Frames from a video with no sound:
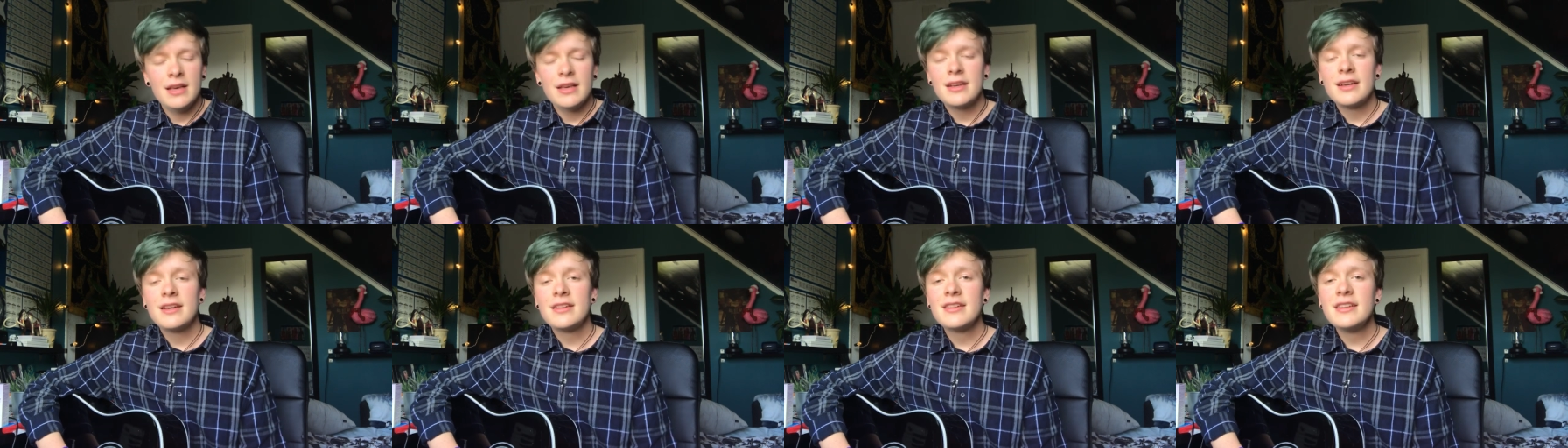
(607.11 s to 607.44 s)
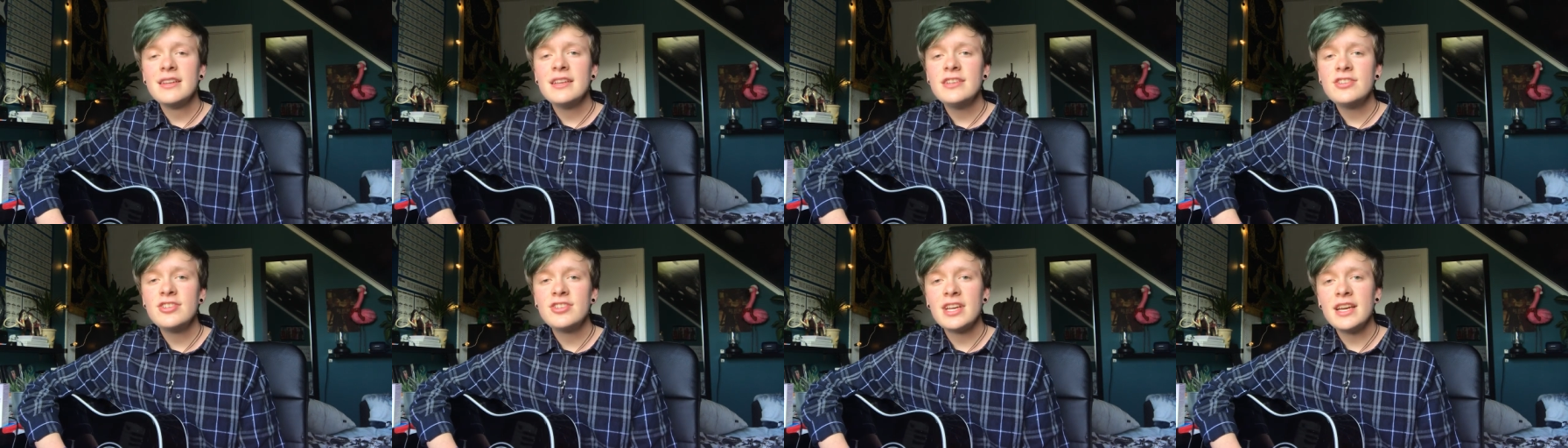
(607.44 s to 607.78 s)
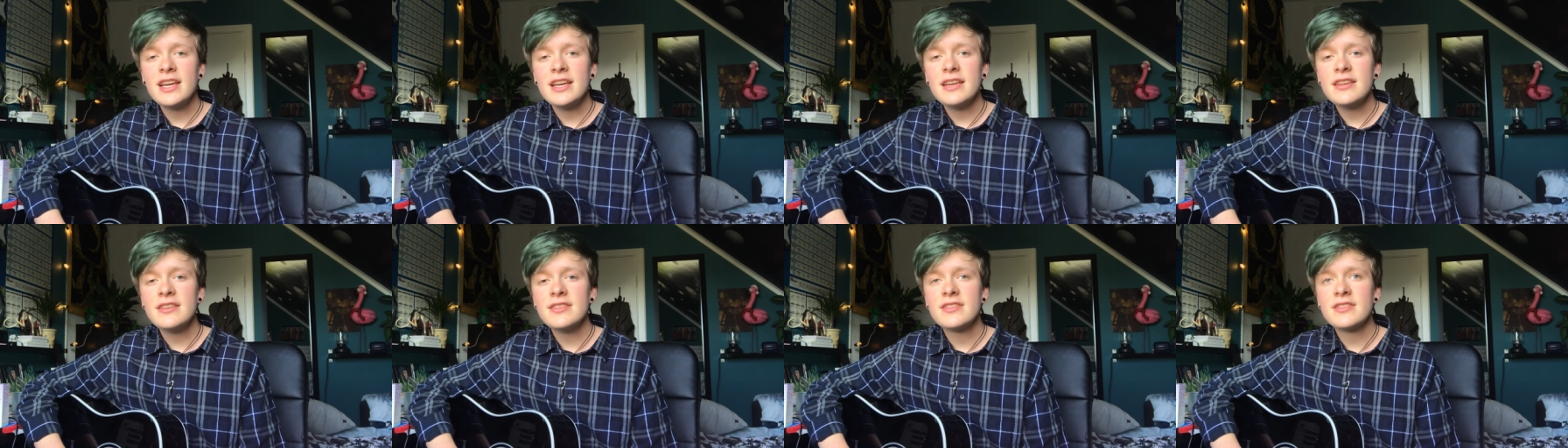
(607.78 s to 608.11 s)

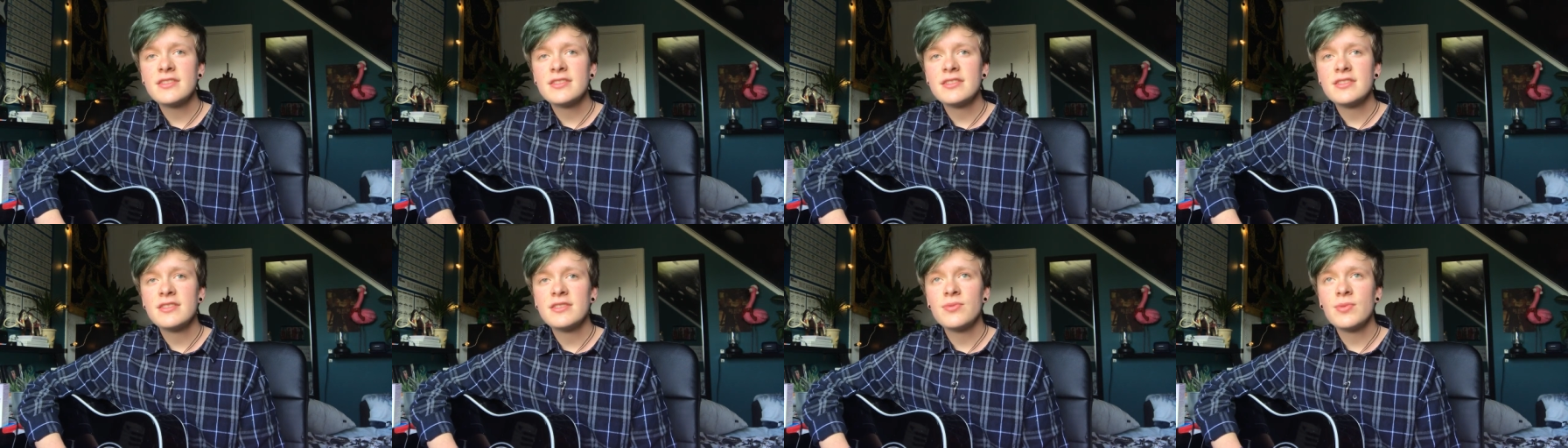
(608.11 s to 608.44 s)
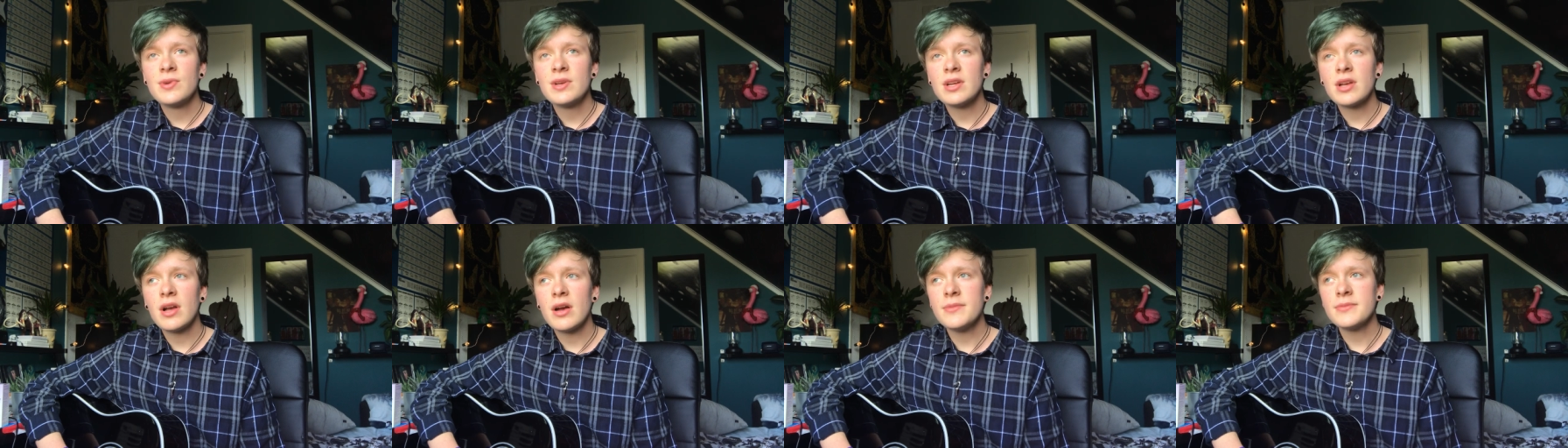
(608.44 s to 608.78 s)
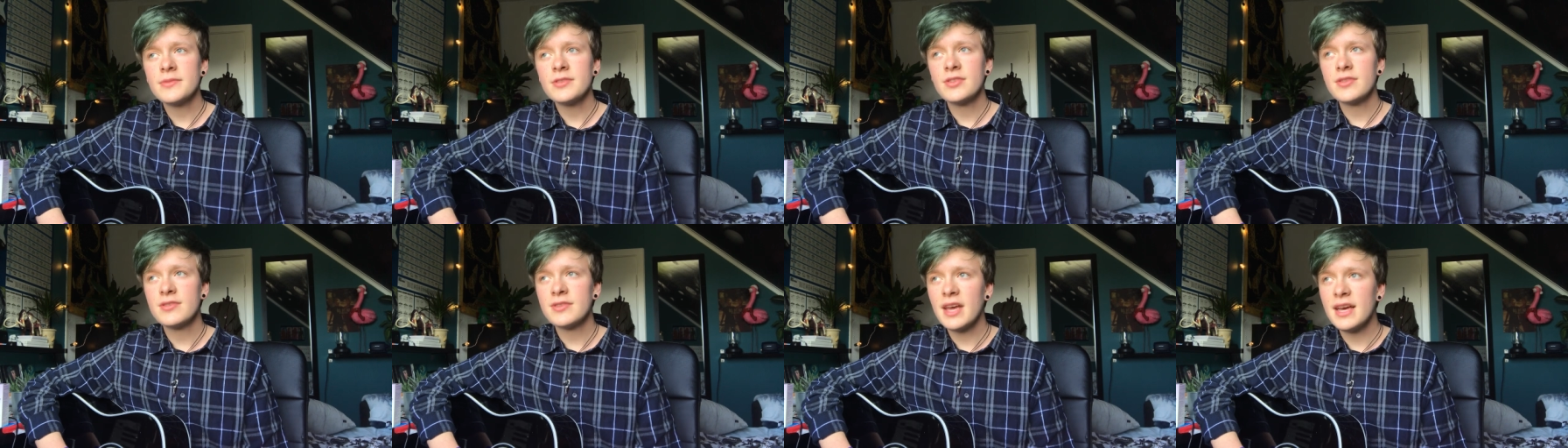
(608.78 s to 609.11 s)
cliches when it
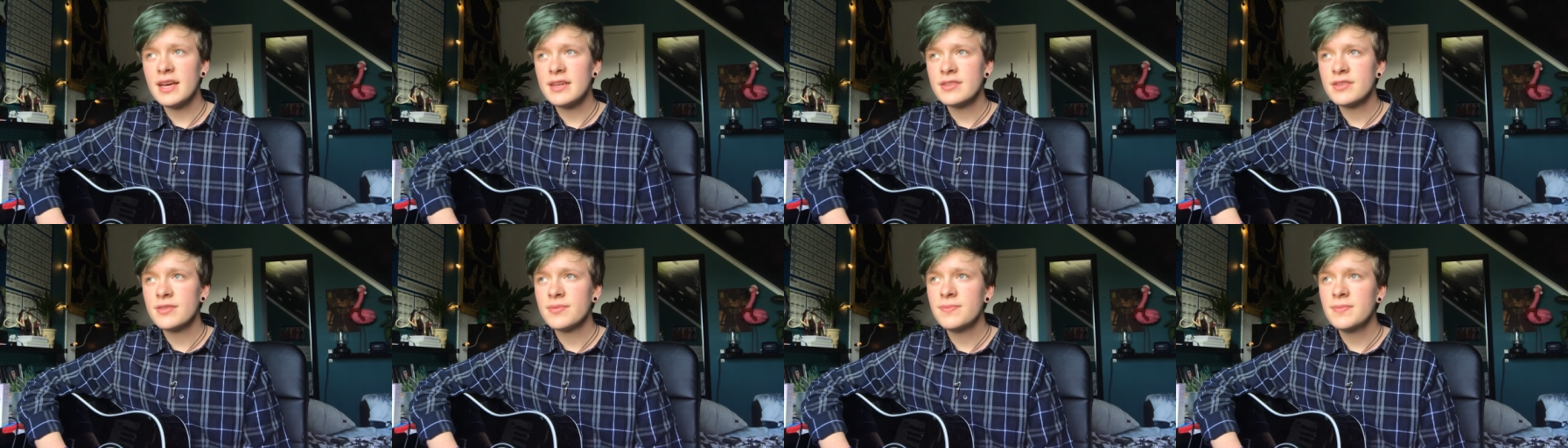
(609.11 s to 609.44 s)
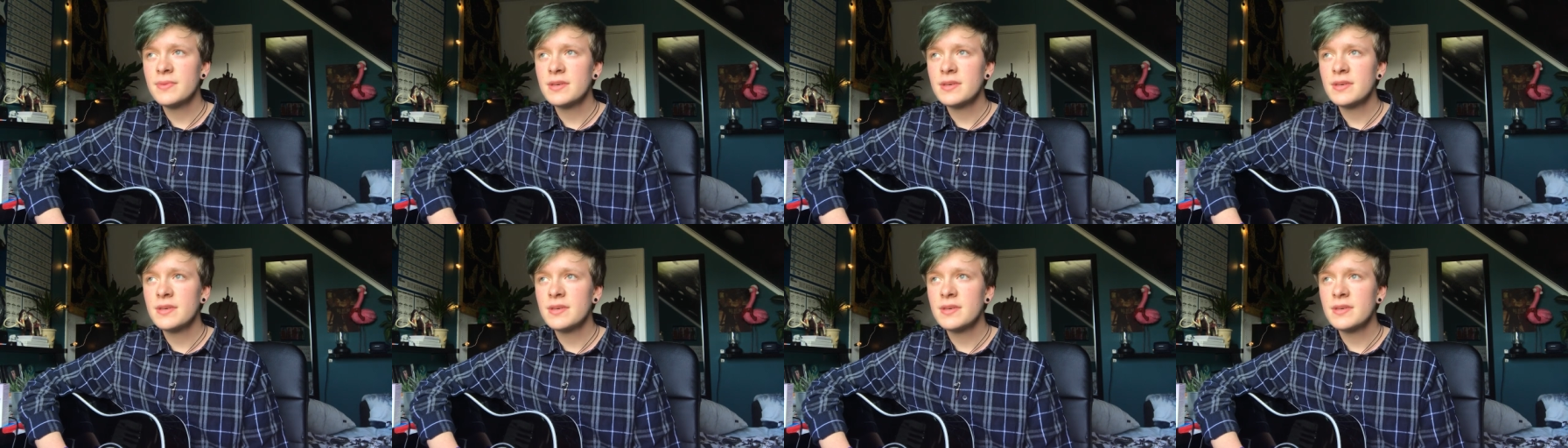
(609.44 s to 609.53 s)
comes to that,